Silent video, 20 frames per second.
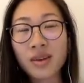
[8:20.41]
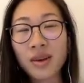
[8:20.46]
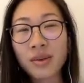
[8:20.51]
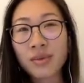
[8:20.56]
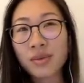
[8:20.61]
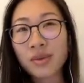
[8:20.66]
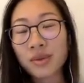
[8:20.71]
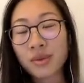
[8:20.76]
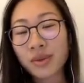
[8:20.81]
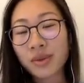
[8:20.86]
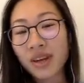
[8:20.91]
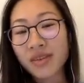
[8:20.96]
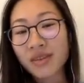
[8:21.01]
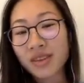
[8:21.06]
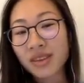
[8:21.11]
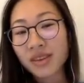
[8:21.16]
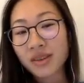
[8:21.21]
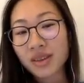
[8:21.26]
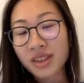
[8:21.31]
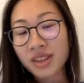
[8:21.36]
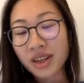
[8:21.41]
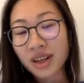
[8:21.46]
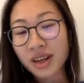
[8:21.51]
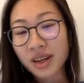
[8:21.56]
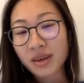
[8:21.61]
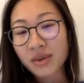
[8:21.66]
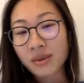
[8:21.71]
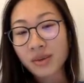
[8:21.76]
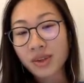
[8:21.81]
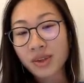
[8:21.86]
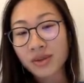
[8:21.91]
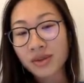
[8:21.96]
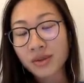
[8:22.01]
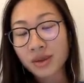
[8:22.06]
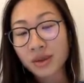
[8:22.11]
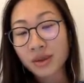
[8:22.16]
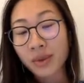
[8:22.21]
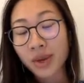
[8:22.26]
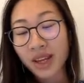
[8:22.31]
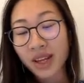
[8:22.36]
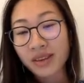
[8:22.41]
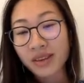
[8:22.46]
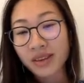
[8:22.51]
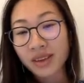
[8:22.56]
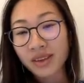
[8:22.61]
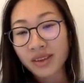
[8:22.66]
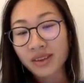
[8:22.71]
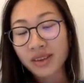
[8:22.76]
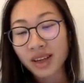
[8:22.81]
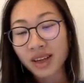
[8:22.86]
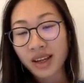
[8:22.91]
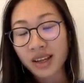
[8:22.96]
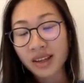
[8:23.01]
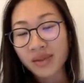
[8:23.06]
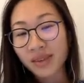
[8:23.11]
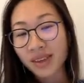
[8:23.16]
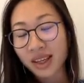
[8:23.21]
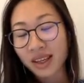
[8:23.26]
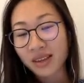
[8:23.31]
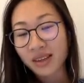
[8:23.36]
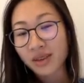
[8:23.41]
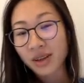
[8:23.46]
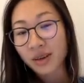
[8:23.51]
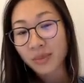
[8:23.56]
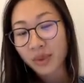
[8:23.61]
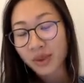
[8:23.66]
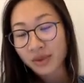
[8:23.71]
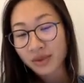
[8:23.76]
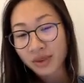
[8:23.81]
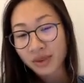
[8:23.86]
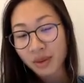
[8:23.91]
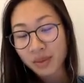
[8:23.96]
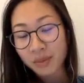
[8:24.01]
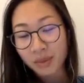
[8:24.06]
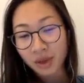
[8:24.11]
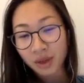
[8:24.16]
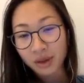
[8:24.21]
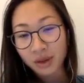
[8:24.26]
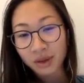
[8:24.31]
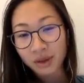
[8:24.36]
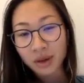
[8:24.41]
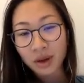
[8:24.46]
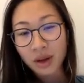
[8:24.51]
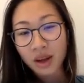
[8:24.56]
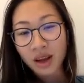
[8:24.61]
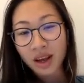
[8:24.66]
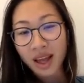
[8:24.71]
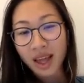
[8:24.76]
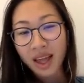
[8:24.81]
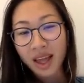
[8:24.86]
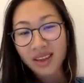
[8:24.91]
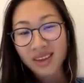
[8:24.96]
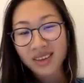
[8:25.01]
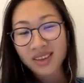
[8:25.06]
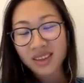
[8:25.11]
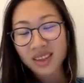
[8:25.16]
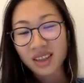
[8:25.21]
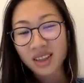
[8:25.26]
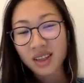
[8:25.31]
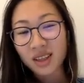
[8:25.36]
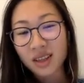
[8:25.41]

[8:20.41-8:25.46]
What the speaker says: you have to do revenue share with your vendors, kind of like shop-in-shop model. And